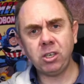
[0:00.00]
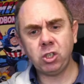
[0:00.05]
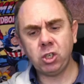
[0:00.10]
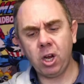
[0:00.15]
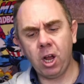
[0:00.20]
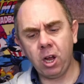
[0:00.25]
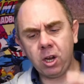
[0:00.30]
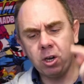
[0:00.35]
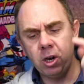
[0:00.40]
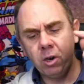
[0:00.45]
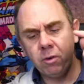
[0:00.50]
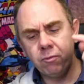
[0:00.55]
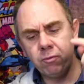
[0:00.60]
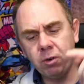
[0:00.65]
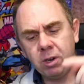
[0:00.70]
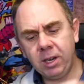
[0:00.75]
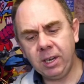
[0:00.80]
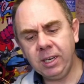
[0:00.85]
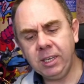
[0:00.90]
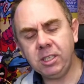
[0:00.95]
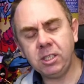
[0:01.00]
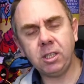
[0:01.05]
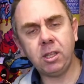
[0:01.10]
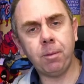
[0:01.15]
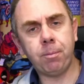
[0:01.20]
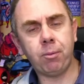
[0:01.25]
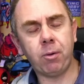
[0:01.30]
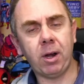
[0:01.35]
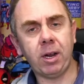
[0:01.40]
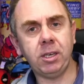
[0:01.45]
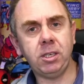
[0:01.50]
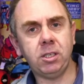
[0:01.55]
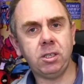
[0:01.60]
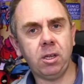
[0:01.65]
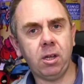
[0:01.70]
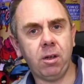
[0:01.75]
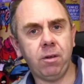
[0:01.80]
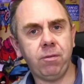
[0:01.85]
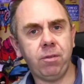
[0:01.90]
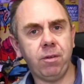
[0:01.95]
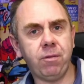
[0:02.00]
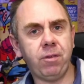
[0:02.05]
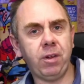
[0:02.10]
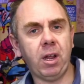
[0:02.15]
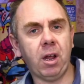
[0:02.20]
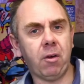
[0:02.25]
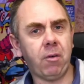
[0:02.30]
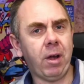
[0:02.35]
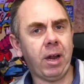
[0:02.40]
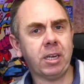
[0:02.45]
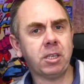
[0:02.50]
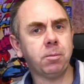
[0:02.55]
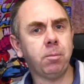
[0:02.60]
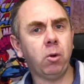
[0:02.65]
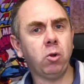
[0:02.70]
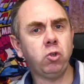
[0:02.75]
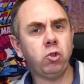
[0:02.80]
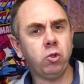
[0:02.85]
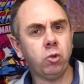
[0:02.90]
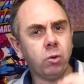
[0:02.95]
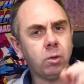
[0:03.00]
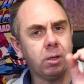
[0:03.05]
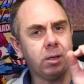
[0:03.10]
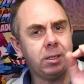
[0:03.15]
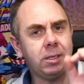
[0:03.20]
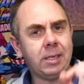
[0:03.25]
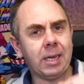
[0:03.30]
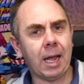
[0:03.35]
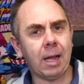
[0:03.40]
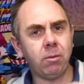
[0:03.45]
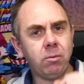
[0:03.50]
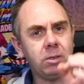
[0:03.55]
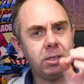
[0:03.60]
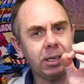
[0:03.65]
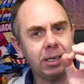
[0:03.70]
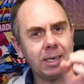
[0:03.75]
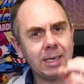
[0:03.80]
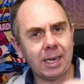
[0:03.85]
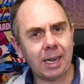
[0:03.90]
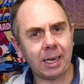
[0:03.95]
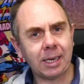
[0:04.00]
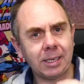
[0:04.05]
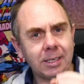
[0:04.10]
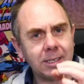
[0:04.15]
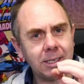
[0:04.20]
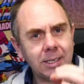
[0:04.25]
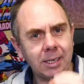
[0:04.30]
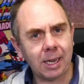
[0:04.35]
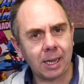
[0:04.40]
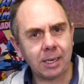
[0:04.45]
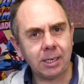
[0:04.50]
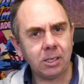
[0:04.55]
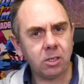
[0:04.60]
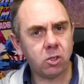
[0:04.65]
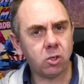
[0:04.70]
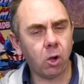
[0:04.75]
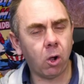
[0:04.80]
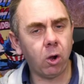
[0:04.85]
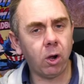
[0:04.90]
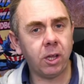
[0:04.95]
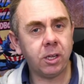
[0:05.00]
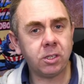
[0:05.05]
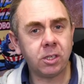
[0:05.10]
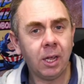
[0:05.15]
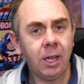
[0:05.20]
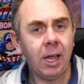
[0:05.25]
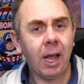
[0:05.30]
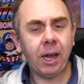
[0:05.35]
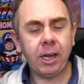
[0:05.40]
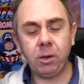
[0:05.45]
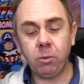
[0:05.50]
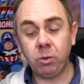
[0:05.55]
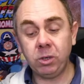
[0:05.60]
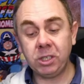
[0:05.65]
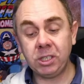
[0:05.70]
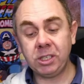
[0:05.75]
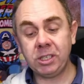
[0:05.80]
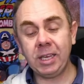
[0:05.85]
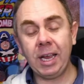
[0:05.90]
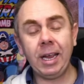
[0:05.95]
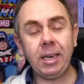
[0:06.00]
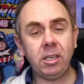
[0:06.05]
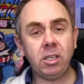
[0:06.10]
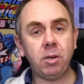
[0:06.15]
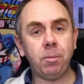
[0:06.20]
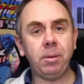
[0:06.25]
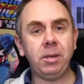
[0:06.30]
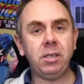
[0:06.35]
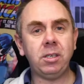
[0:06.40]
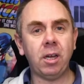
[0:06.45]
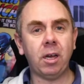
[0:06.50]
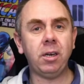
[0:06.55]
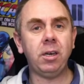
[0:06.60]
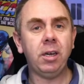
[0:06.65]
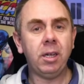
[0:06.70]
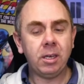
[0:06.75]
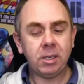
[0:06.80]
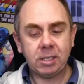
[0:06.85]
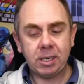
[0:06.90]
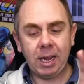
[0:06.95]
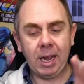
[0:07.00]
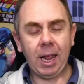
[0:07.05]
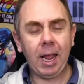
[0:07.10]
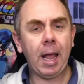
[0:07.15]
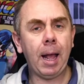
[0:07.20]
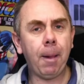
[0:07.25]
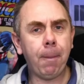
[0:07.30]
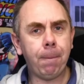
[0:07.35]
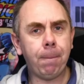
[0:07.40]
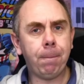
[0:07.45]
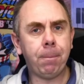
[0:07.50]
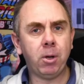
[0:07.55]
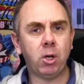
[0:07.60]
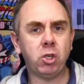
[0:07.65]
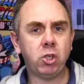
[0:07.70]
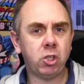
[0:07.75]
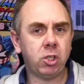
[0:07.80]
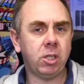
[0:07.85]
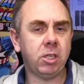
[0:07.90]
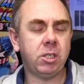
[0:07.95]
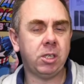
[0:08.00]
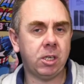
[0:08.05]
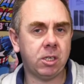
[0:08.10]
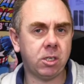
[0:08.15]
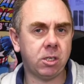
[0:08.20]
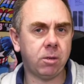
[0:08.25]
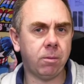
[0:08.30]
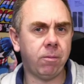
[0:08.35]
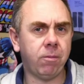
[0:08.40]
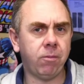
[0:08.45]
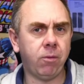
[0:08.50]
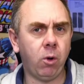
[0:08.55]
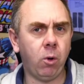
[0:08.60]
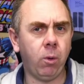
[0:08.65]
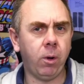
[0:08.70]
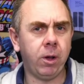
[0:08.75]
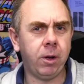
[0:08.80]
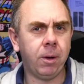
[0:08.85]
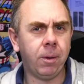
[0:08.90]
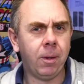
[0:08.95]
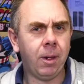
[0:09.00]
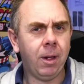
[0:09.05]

Shark released the price of the VRX module down to $99, and it was said to be done to help push the system forward.